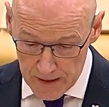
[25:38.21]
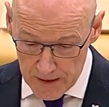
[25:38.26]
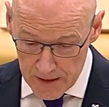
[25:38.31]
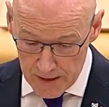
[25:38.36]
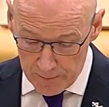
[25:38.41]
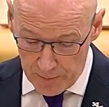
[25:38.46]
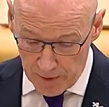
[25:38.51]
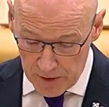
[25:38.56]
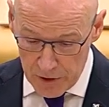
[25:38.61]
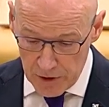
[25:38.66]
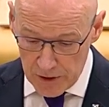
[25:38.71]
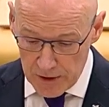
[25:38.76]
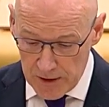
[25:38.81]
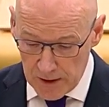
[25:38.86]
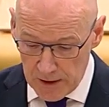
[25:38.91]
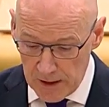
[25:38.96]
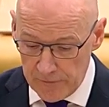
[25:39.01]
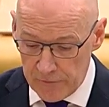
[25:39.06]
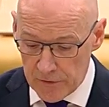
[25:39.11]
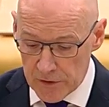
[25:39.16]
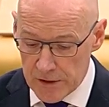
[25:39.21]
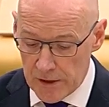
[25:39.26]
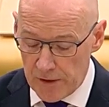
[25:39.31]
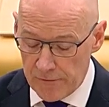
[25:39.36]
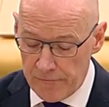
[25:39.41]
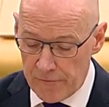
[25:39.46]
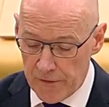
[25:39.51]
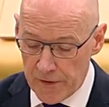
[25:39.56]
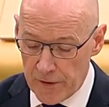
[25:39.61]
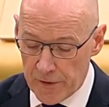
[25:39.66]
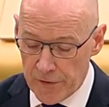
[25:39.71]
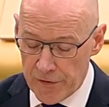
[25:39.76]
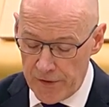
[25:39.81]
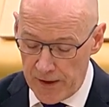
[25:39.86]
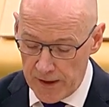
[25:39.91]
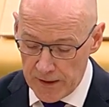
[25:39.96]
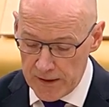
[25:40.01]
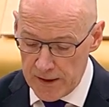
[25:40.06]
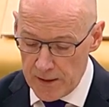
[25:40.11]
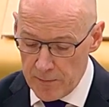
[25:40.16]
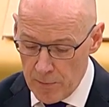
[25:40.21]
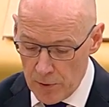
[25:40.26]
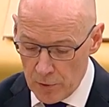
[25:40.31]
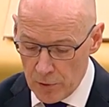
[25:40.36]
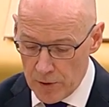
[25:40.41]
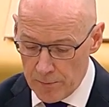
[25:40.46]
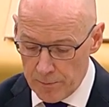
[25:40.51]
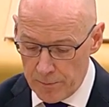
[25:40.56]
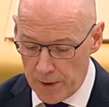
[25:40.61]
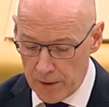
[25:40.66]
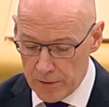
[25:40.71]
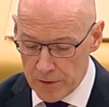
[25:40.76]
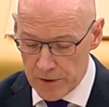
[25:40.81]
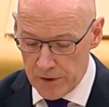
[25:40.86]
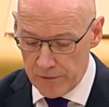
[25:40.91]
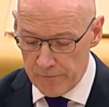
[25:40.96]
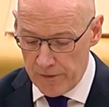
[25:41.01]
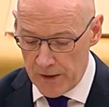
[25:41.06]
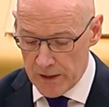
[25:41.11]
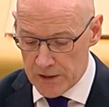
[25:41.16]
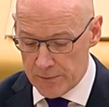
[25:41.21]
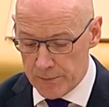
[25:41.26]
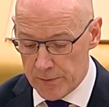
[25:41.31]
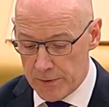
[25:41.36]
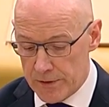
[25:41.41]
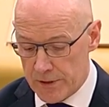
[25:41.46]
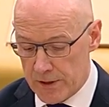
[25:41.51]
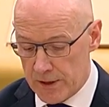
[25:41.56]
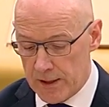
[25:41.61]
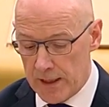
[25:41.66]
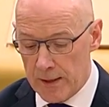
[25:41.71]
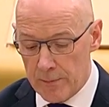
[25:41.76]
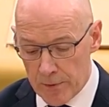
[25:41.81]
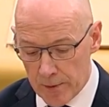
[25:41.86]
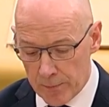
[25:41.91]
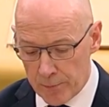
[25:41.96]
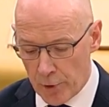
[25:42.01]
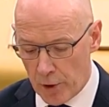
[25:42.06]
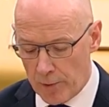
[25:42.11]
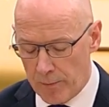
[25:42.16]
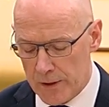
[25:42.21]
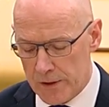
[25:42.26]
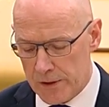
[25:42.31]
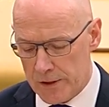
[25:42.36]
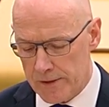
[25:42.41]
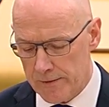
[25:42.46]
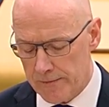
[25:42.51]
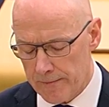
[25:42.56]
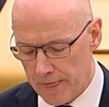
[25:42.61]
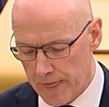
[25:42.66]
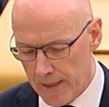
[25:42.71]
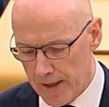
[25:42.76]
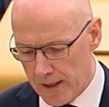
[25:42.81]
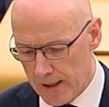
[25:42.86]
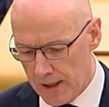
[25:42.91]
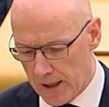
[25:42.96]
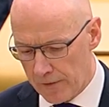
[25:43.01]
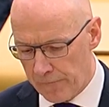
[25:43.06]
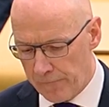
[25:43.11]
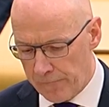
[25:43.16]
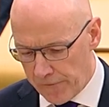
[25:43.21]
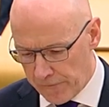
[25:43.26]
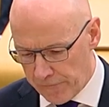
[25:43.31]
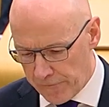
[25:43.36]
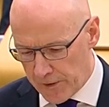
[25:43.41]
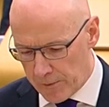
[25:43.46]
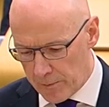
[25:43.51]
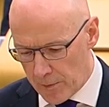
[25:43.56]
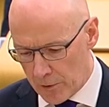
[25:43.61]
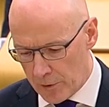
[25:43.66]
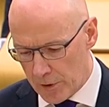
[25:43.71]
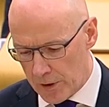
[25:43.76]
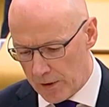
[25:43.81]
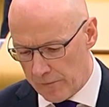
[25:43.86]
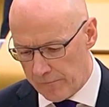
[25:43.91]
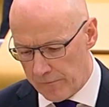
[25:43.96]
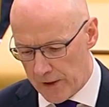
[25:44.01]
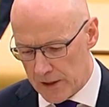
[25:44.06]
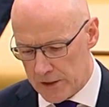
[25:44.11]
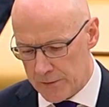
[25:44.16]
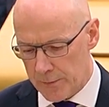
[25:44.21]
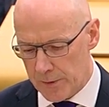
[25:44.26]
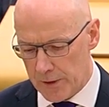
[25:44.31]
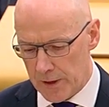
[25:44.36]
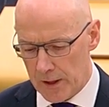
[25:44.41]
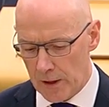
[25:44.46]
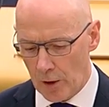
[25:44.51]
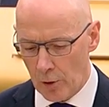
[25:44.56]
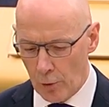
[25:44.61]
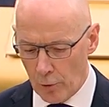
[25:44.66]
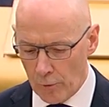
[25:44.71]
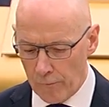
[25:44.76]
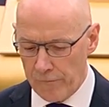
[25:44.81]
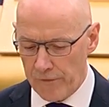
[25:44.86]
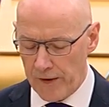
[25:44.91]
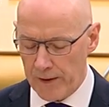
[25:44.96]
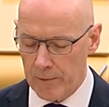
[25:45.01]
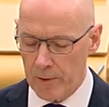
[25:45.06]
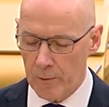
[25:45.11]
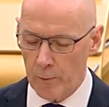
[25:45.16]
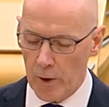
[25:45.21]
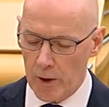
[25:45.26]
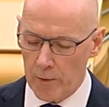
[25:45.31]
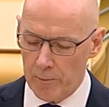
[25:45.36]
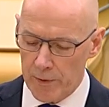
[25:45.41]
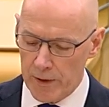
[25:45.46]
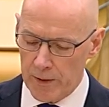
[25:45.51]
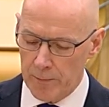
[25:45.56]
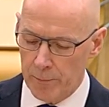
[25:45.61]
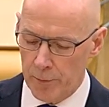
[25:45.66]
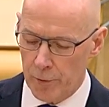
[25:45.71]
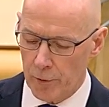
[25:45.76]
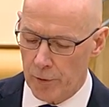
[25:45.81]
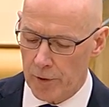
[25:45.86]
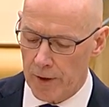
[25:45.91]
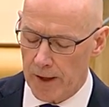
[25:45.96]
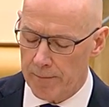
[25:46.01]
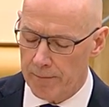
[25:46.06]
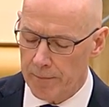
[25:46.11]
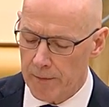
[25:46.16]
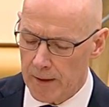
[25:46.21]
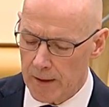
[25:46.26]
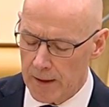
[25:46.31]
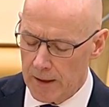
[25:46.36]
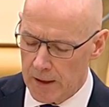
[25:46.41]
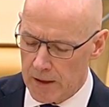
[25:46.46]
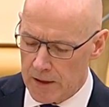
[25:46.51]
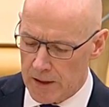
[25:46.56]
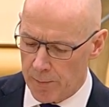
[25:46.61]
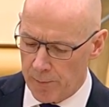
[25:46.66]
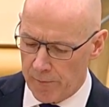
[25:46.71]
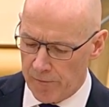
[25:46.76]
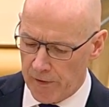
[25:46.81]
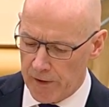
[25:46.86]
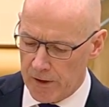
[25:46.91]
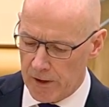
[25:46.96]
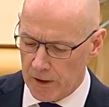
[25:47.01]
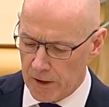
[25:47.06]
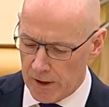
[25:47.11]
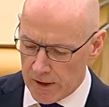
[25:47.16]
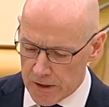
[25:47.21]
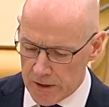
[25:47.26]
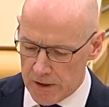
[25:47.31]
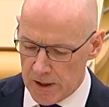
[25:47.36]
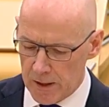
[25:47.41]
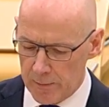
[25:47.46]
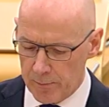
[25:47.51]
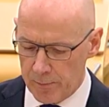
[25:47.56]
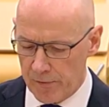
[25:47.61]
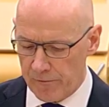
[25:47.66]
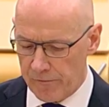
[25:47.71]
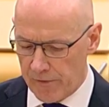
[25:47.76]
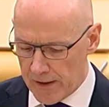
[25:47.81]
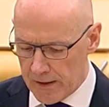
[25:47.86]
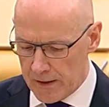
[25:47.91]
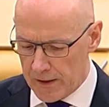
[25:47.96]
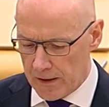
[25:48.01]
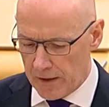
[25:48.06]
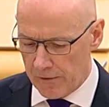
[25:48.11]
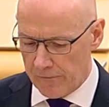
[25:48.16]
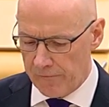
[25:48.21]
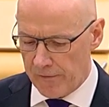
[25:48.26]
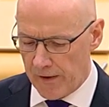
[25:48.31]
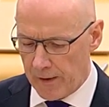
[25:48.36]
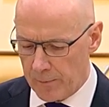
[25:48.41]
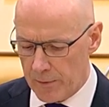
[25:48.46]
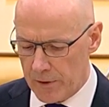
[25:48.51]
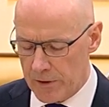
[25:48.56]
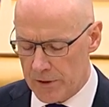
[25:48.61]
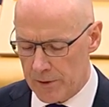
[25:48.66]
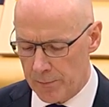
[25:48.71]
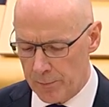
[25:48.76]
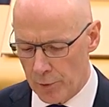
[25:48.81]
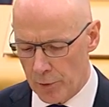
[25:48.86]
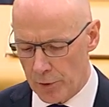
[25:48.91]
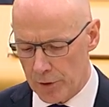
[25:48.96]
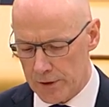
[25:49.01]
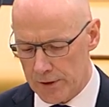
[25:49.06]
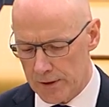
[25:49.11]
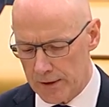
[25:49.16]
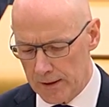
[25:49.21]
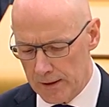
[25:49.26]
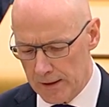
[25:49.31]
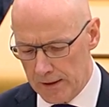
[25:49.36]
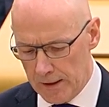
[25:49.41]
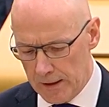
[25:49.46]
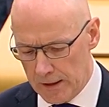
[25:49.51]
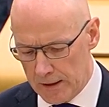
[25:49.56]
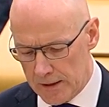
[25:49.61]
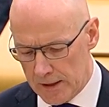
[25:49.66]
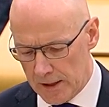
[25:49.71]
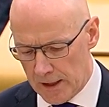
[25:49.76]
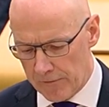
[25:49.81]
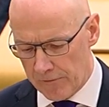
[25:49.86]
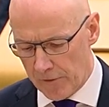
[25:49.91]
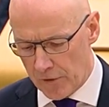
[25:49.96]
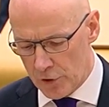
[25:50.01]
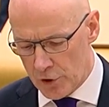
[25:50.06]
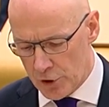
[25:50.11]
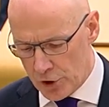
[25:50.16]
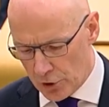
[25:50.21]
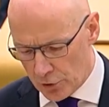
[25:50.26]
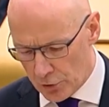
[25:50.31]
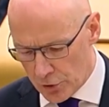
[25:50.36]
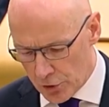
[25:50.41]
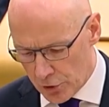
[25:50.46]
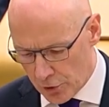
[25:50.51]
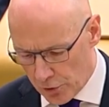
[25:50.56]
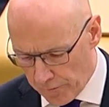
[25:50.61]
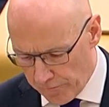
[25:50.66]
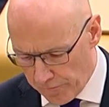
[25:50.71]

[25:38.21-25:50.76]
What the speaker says: The budget delivers a further £30 million investment to keep the promise and £50 million investment in a whole family wellbeing programme to provide holistic preventative family support to give our children who